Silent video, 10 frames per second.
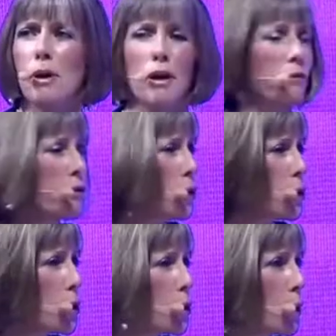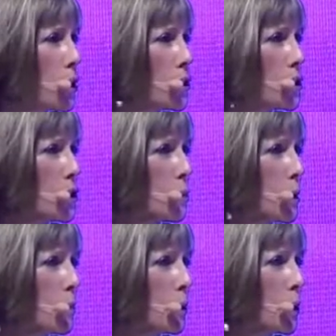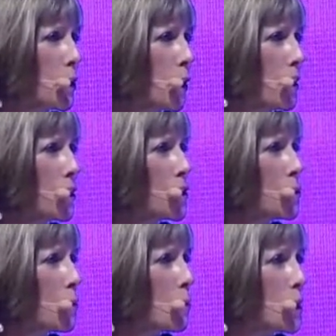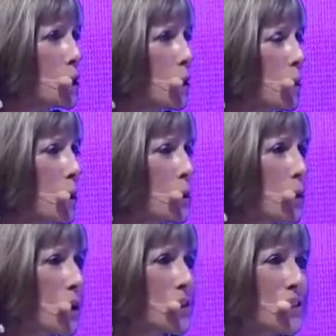a few of those questions to the people in the audience? Just repeat some of those questions.